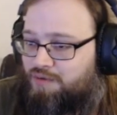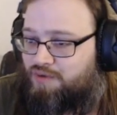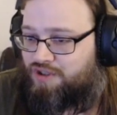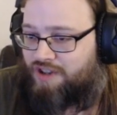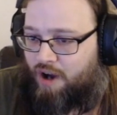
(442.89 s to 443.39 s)

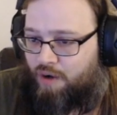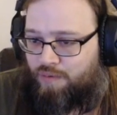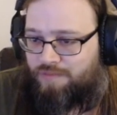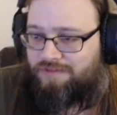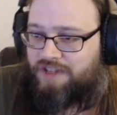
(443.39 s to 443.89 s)
So,
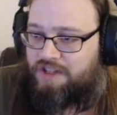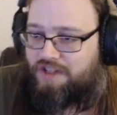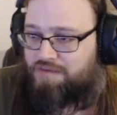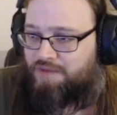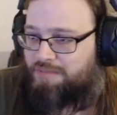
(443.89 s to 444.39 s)

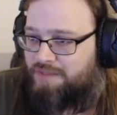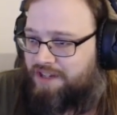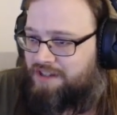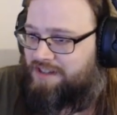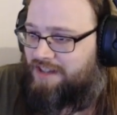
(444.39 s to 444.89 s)
Legion
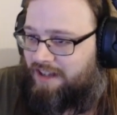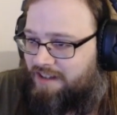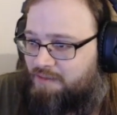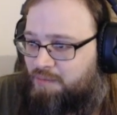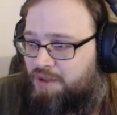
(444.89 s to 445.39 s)
Remix
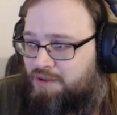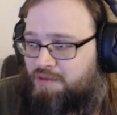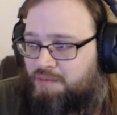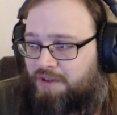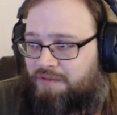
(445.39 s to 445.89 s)

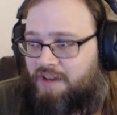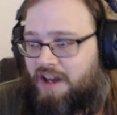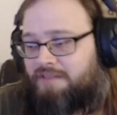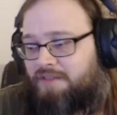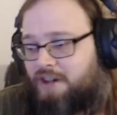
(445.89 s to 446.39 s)

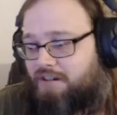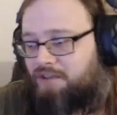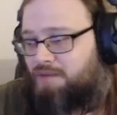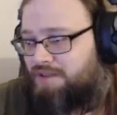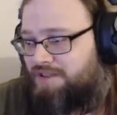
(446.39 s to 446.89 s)
11.2.5,
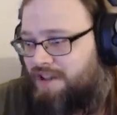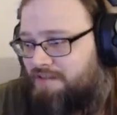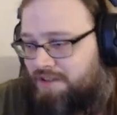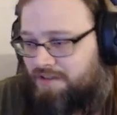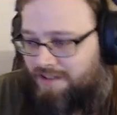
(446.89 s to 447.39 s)
October
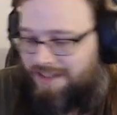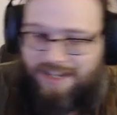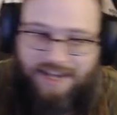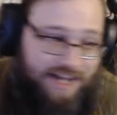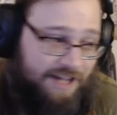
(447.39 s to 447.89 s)
7th.
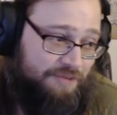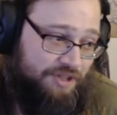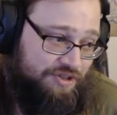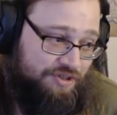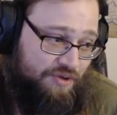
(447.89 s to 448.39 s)
I'm going
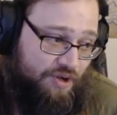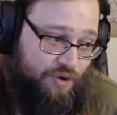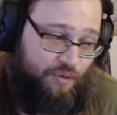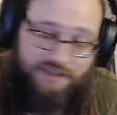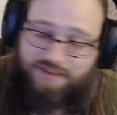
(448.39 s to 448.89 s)
to do a
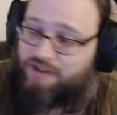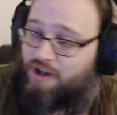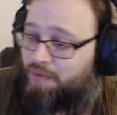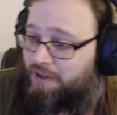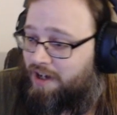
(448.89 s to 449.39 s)
whole what's
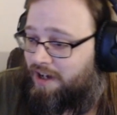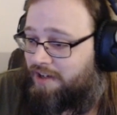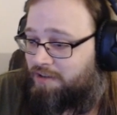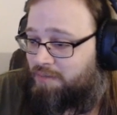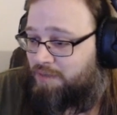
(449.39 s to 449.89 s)
going
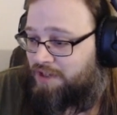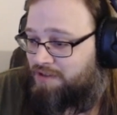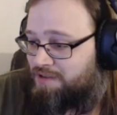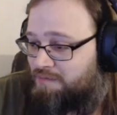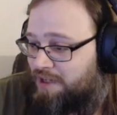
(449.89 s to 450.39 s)
on, but
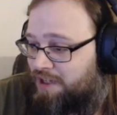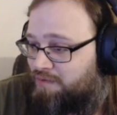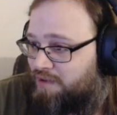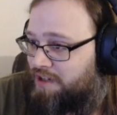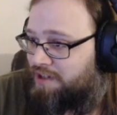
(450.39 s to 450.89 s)
here's a mini
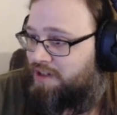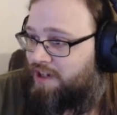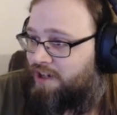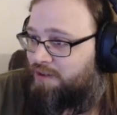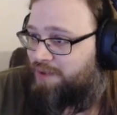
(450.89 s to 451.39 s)
one.
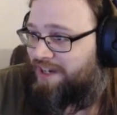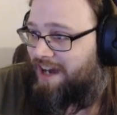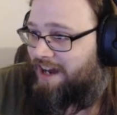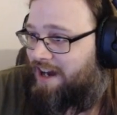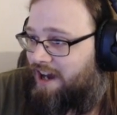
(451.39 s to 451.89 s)
We
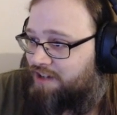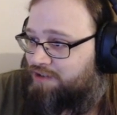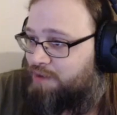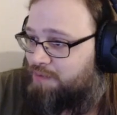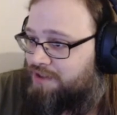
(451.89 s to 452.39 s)
got
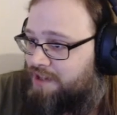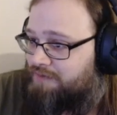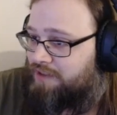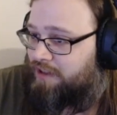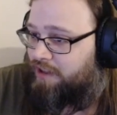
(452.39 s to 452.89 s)
October
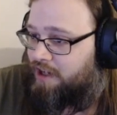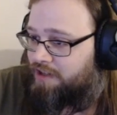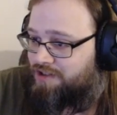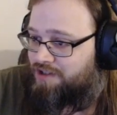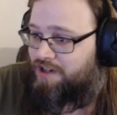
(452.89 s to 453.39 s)
7th
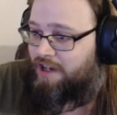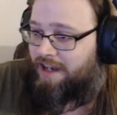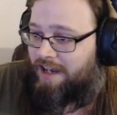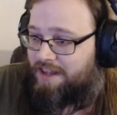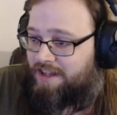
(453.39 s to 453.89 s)
launch,
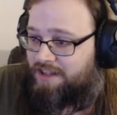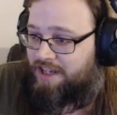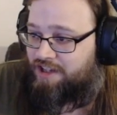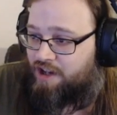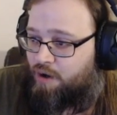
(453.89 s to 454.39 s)
and then they
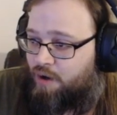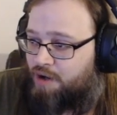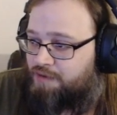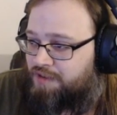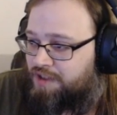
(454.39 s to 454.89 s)
go
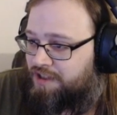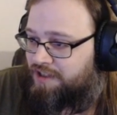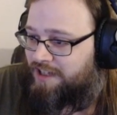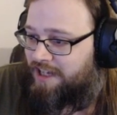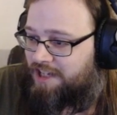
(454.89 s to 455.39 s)
over
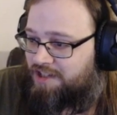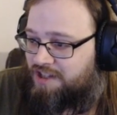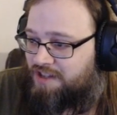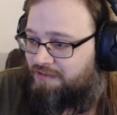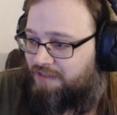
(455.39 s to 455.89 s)
each of
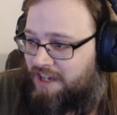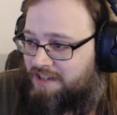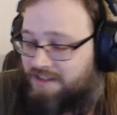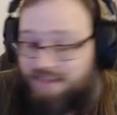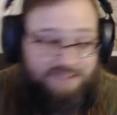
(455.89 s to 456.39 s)
the
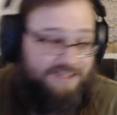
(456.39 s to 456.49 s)
phases.